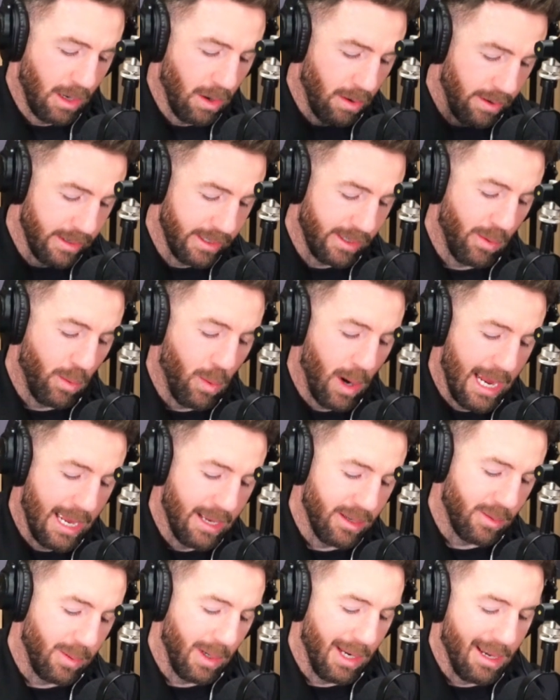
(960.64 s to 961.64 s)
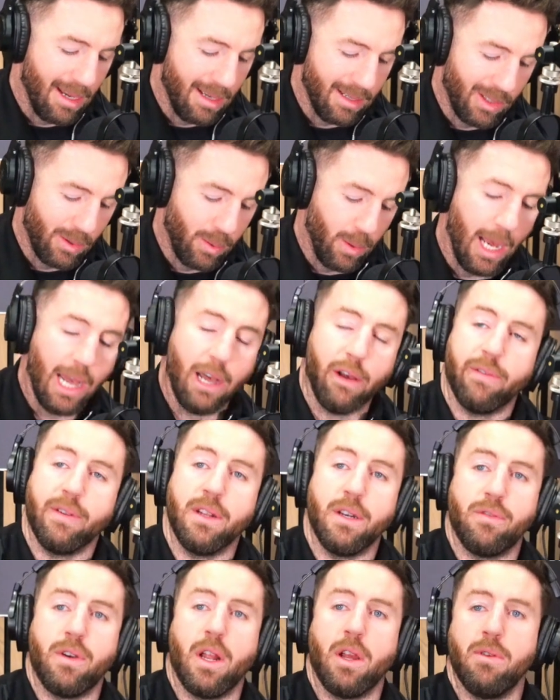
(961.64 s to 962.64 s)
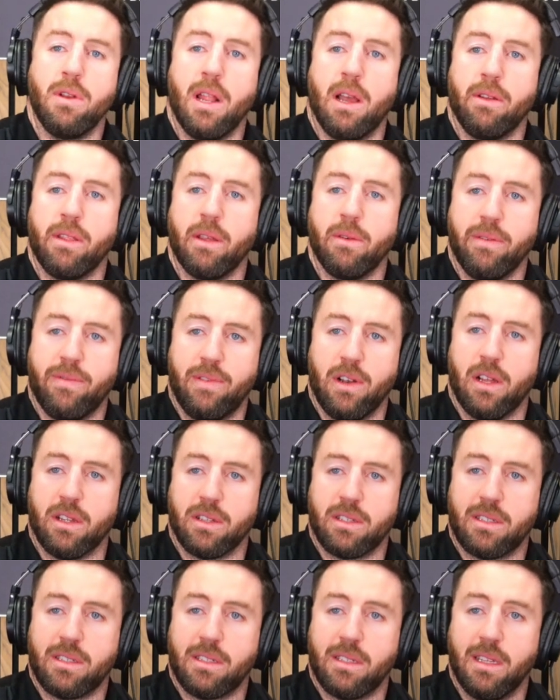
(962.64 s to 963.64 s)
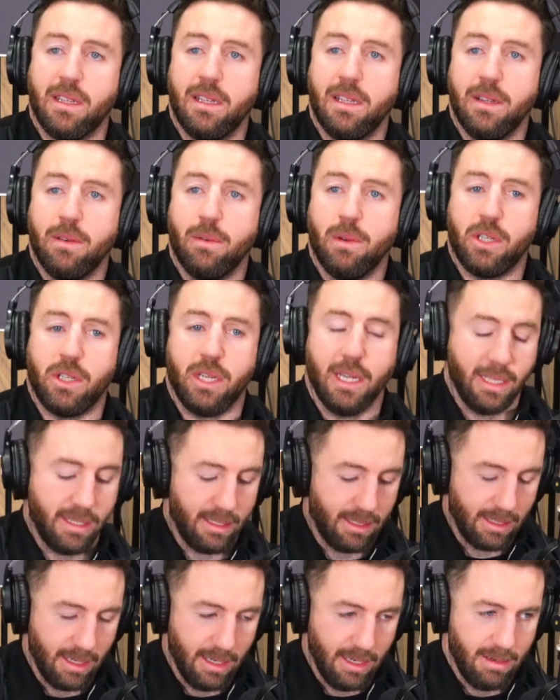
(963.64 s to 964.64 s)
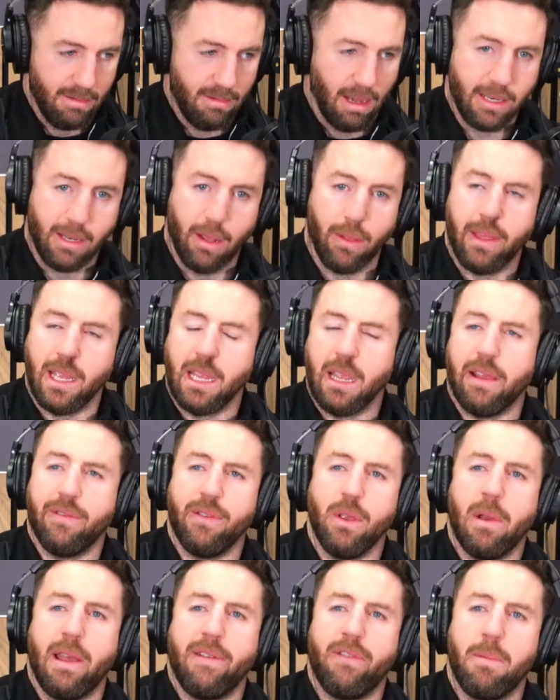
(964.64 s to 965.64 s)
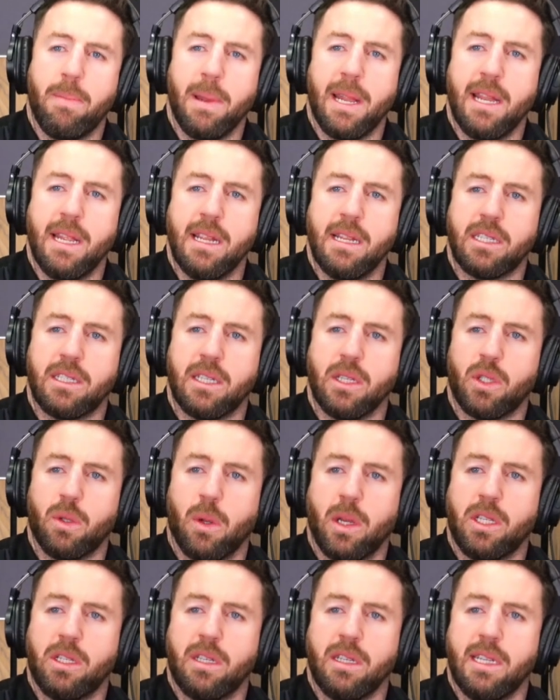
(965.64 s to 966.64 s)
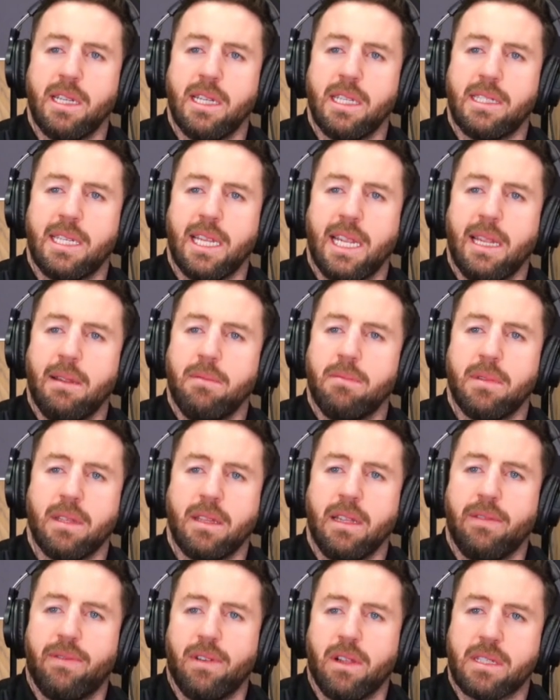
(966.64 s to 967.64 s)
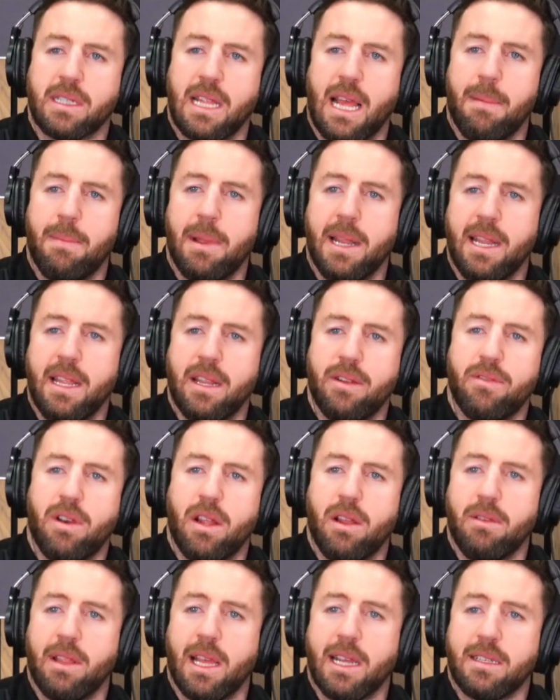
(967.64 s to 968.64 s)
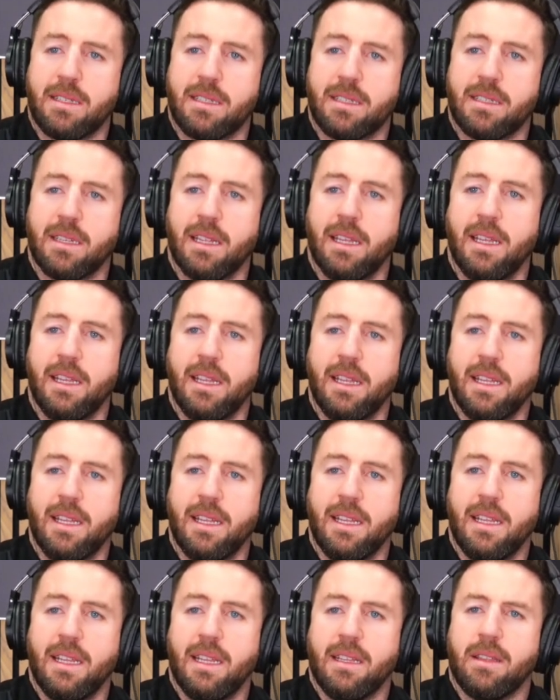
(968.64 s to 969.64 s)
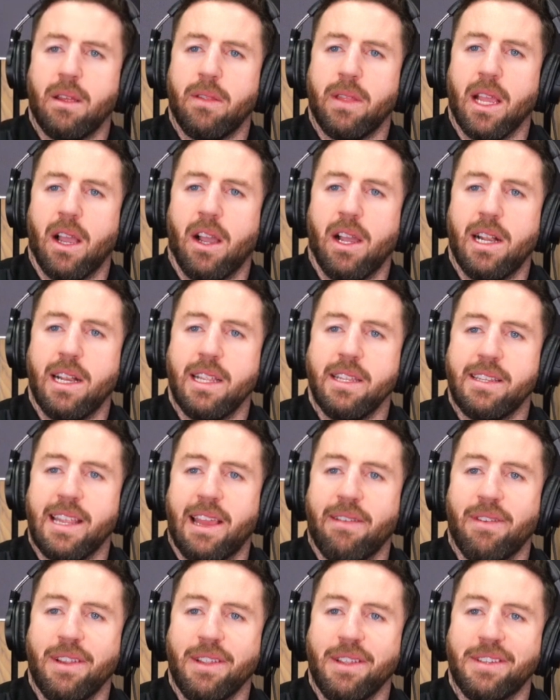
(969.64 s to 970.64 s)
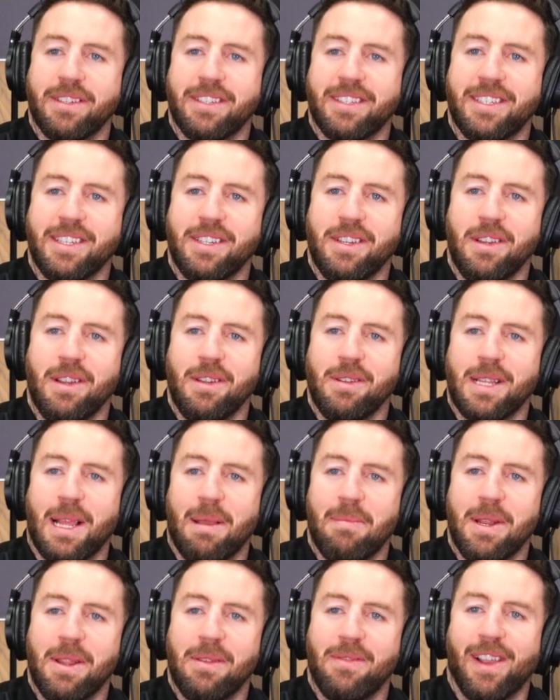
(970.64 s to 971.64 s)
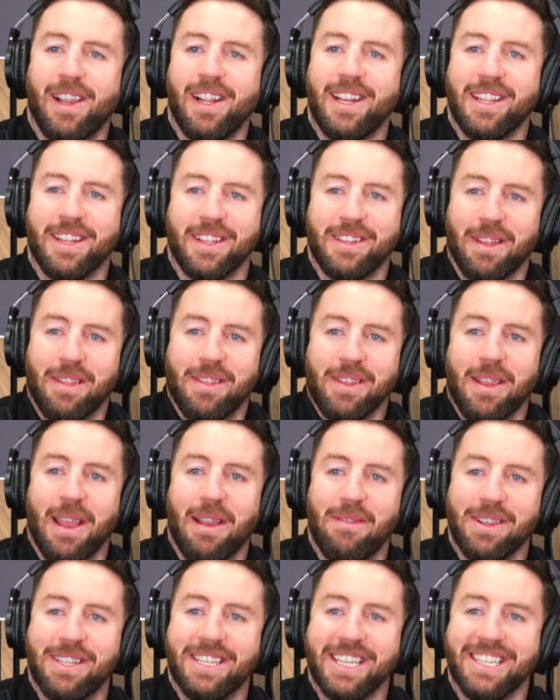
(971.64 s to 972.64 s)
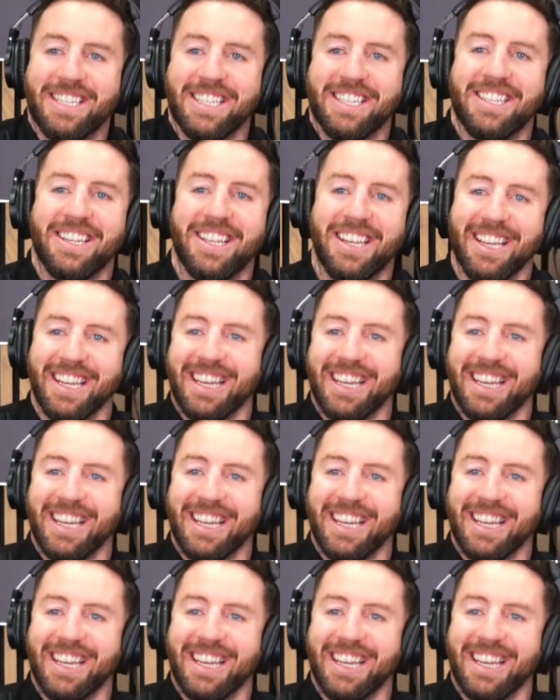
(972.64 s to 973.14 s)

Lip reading: going on to Wales, we are 12 in a row now that we've lost, which is, I don't think, have you ever been in a situation in a team that you've lost that many in a row? I don't think Ireland ever. Did you lose that many of Ireland? I don't think you ever did you?